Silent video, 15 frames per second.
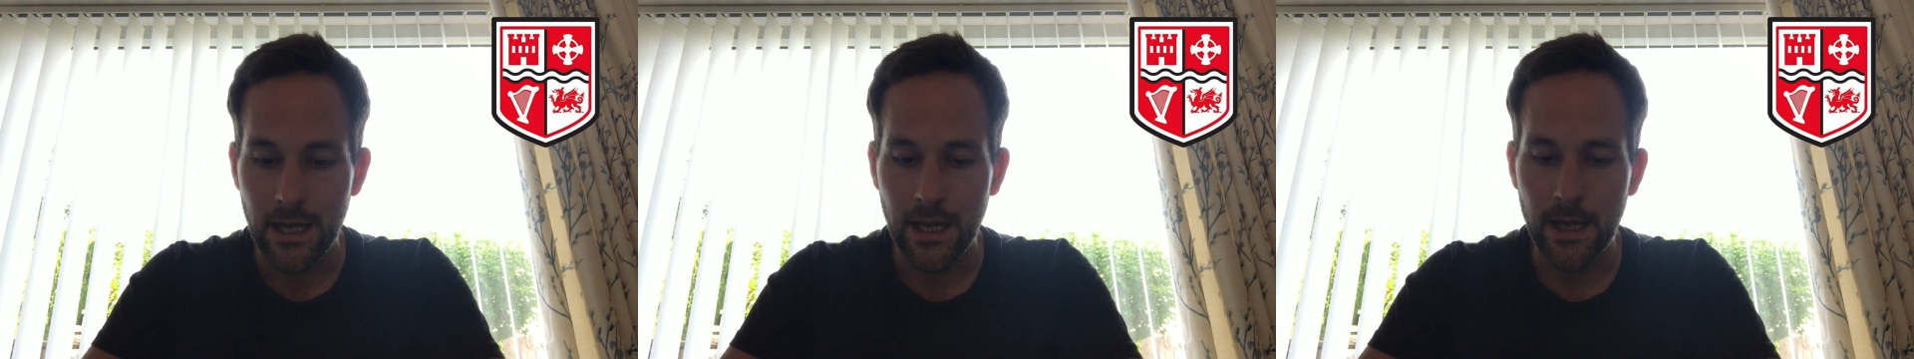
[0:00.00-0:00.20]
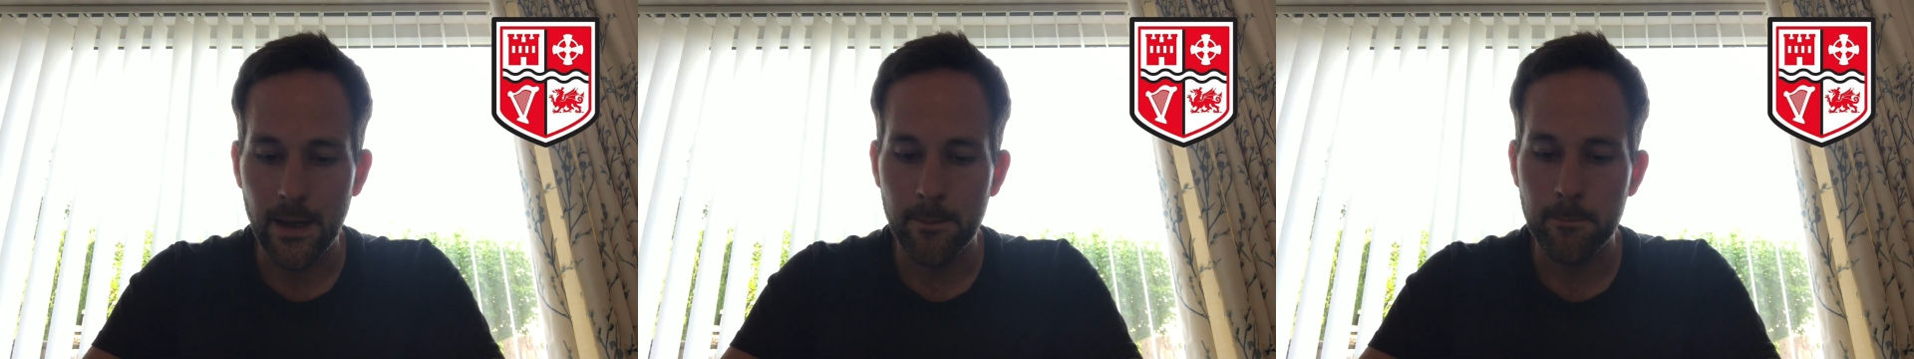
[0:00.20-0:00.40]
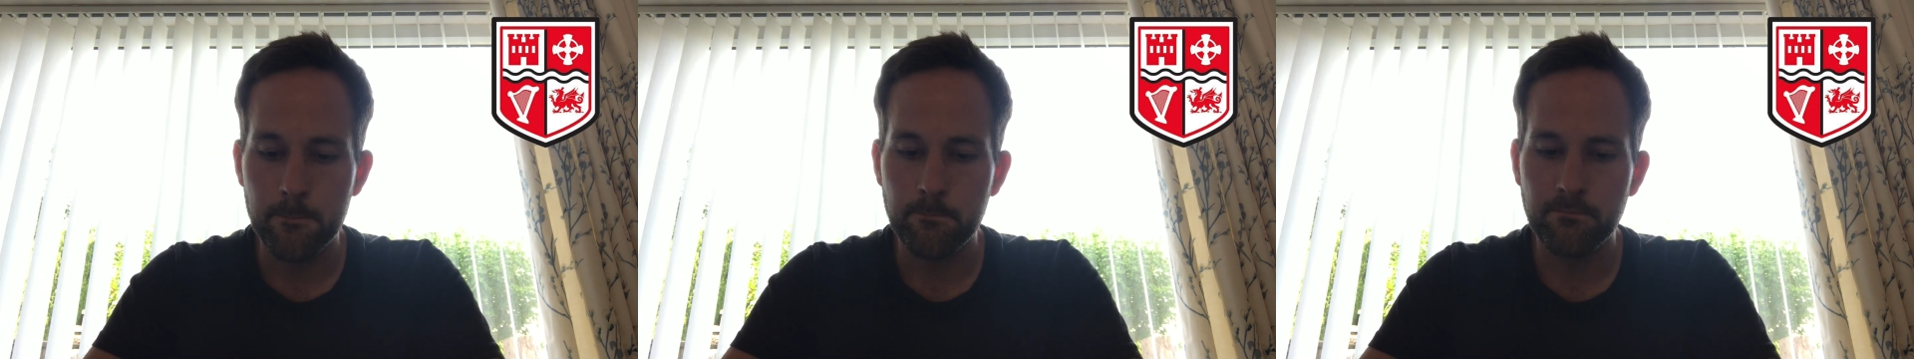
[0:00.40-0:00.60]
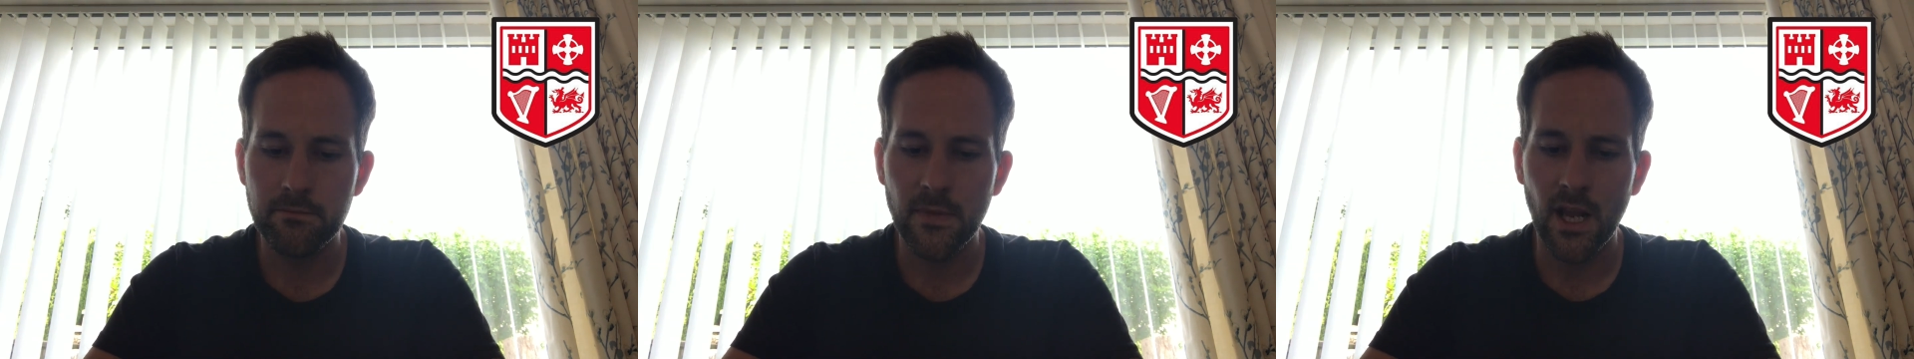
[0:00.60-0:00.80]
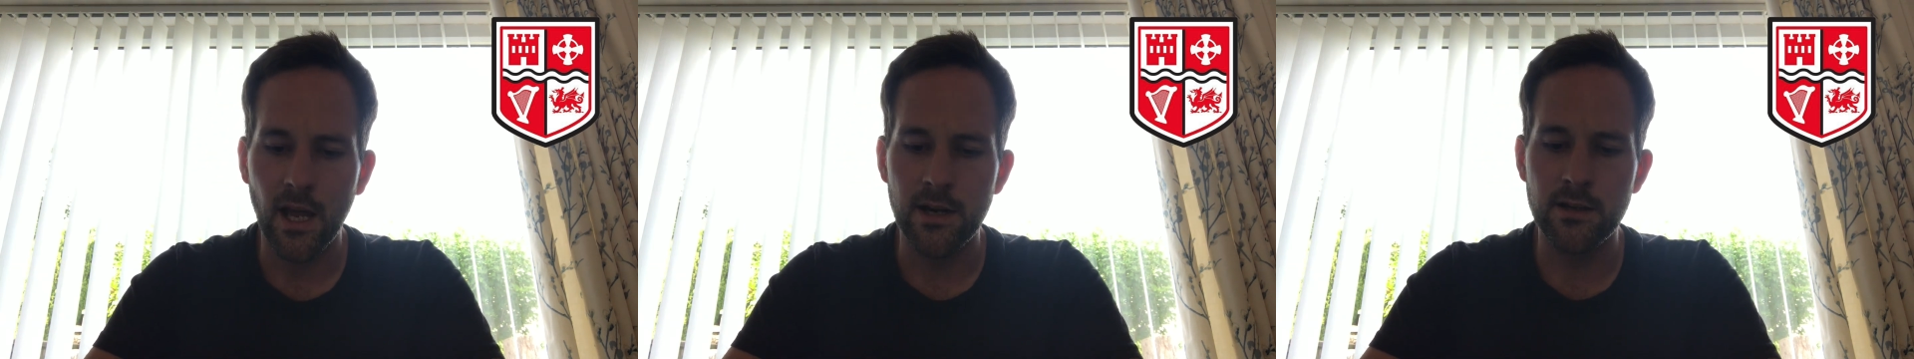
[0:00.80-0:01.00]

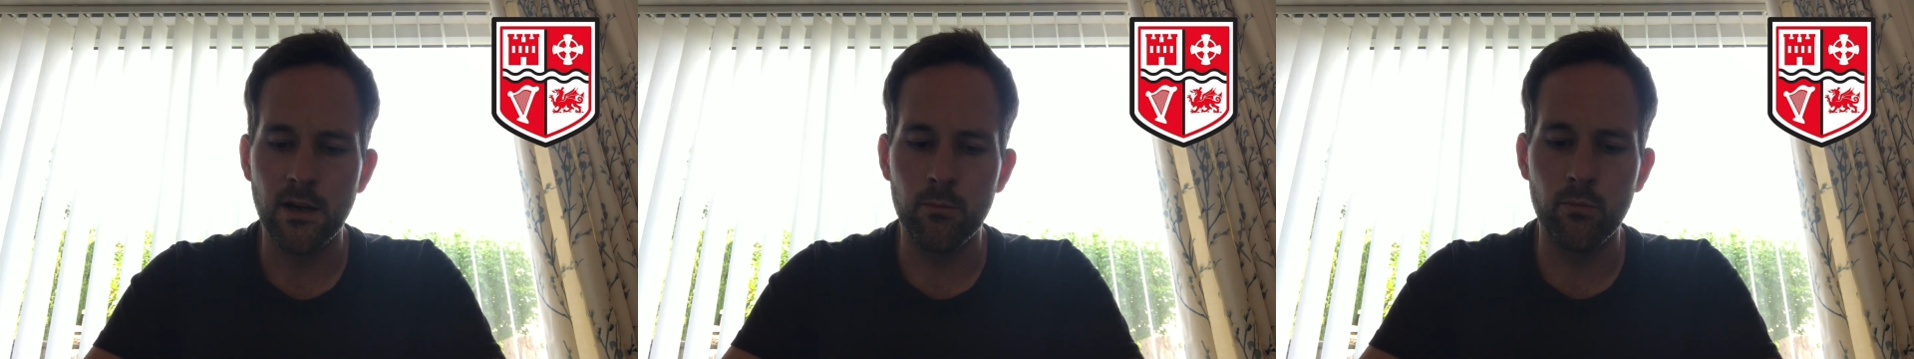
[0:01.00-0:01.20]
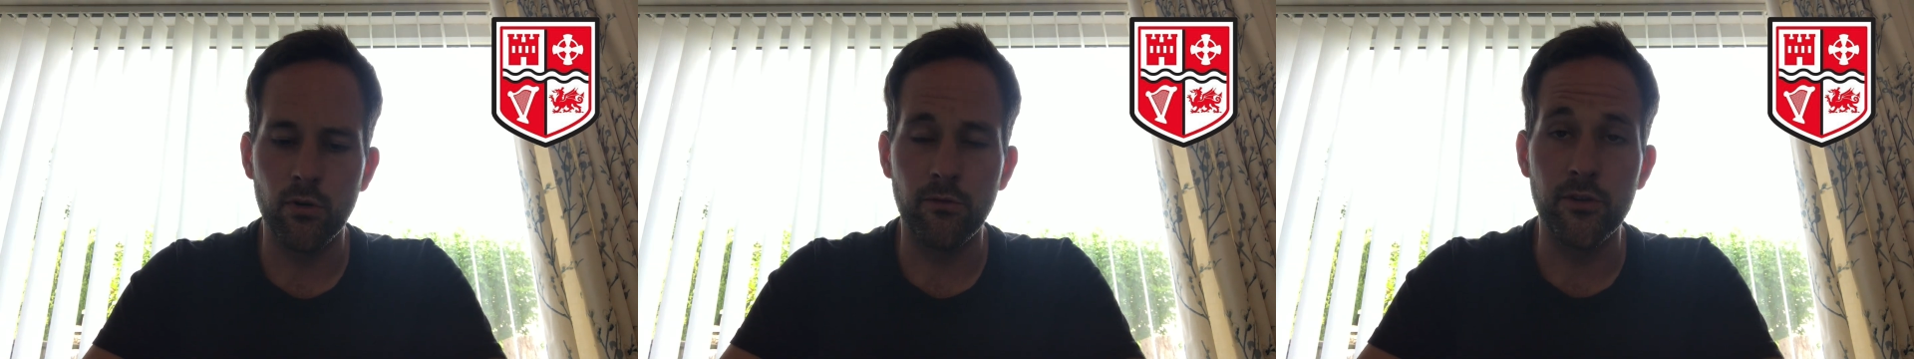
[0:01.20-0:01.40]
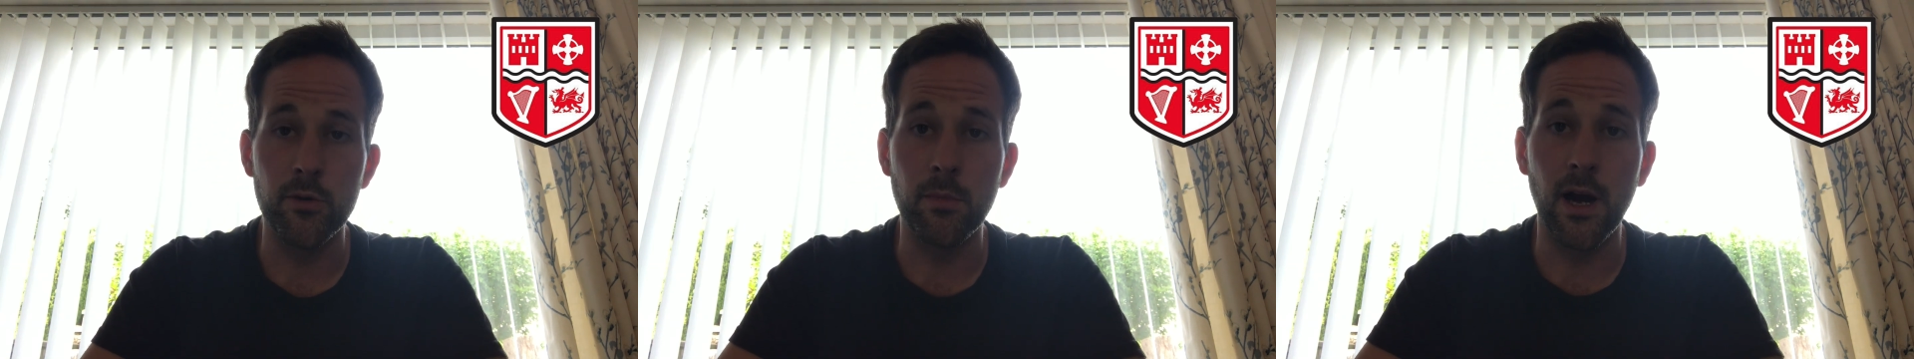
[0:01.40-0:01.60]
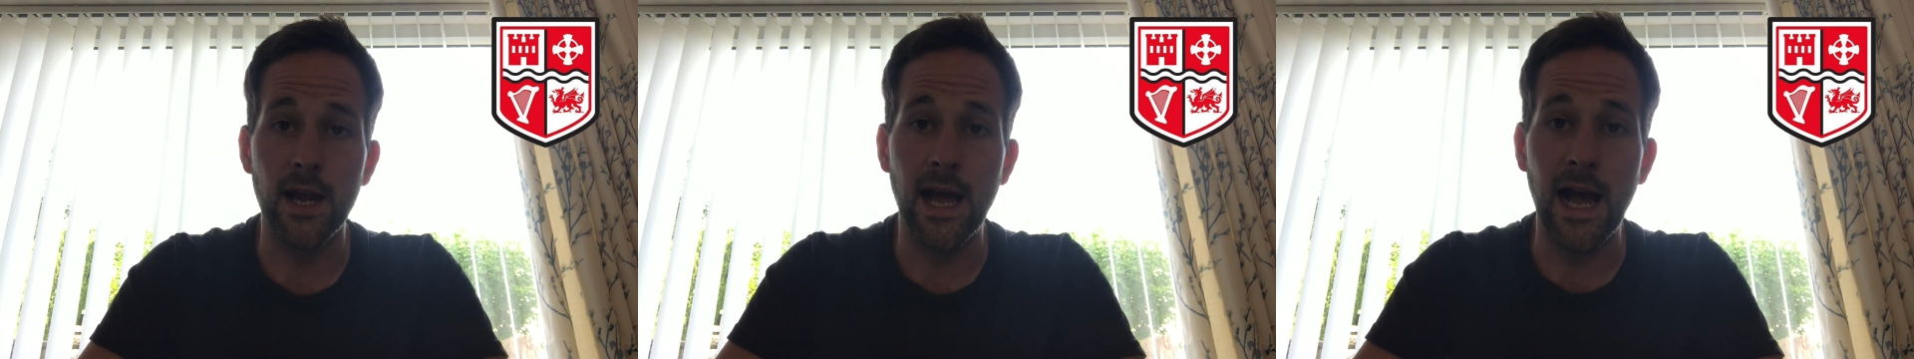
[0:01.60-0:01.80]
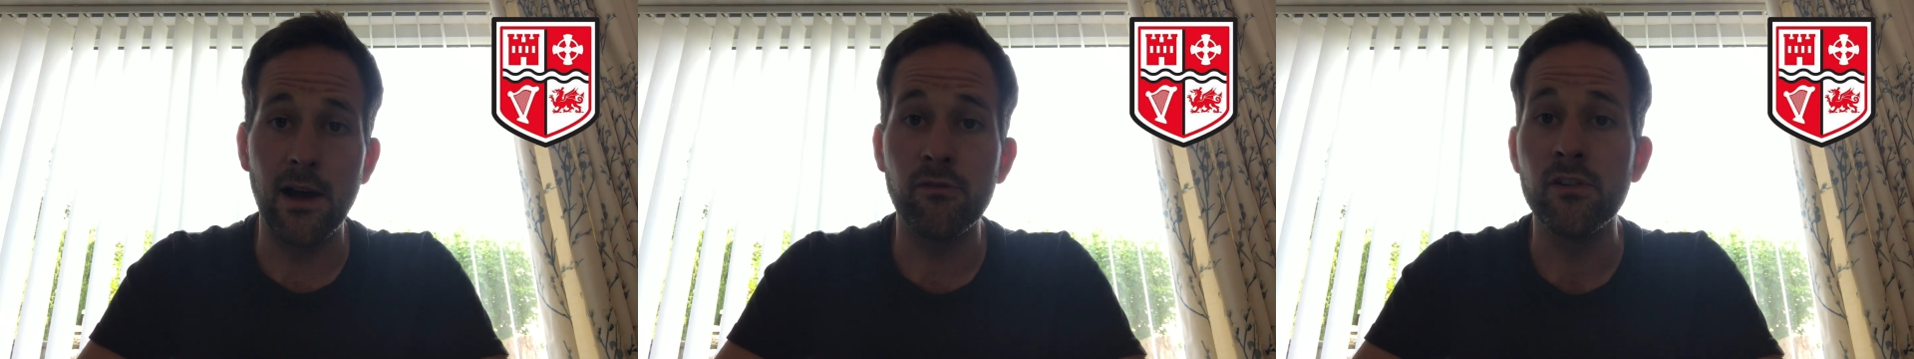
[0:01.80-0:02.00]
a number of you might
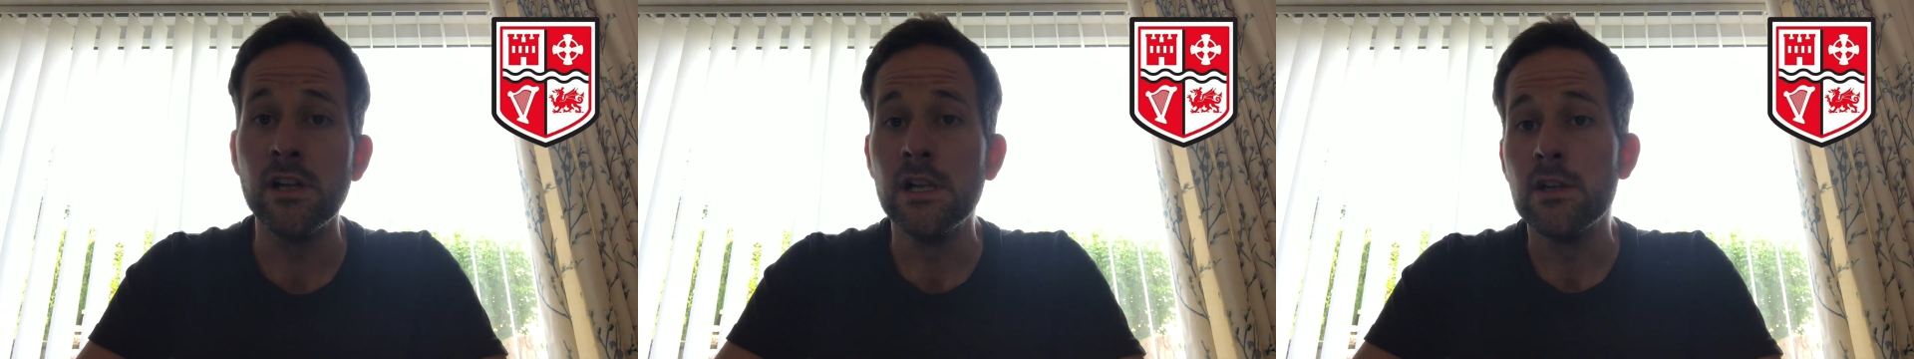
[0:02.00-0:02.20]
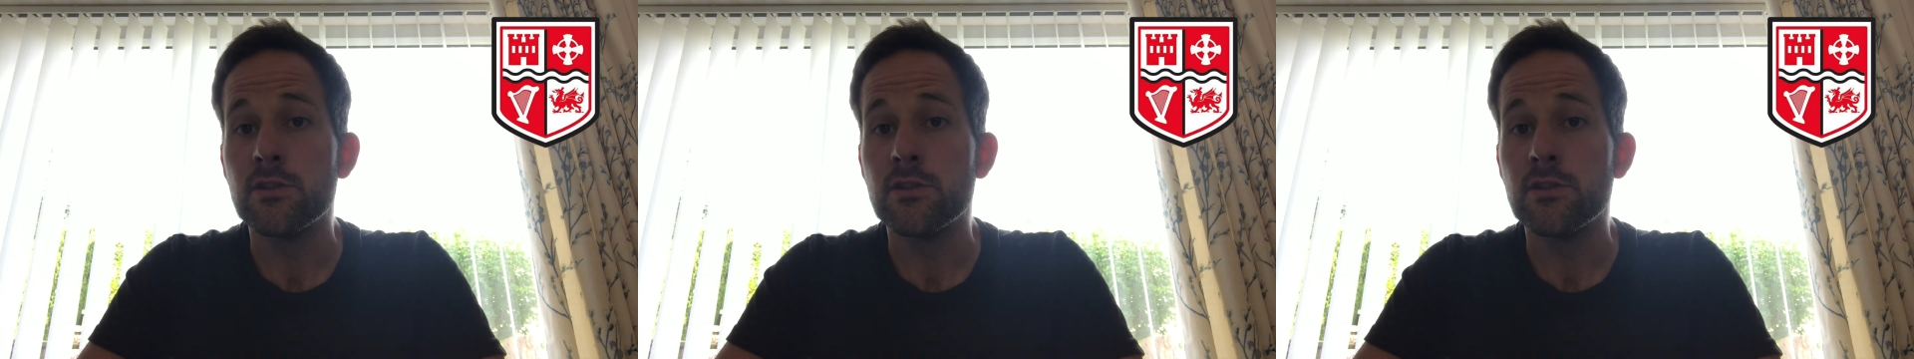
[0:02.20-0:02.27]
have.